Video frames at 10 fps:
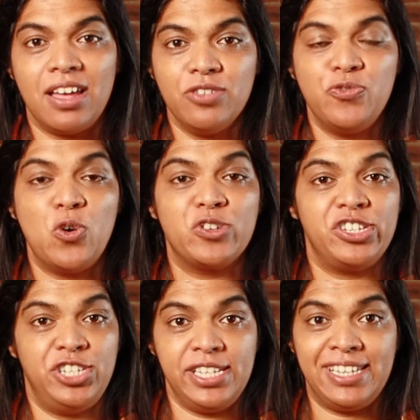other folks
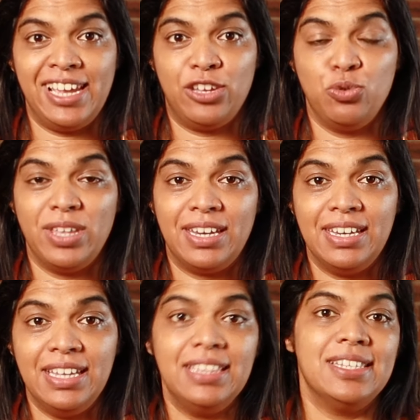just like you that
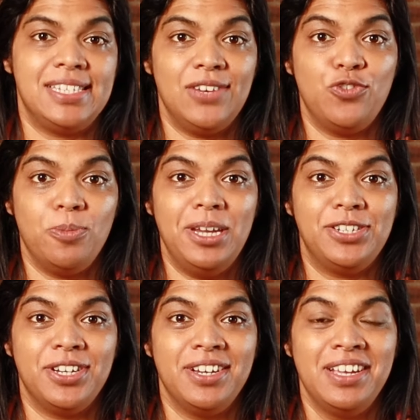need this
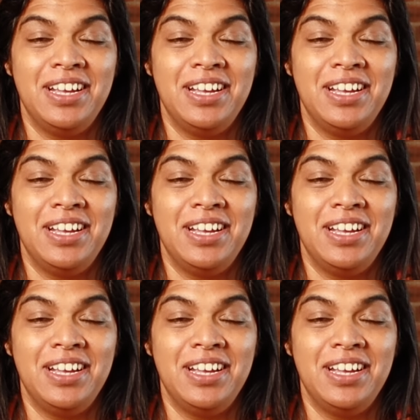information.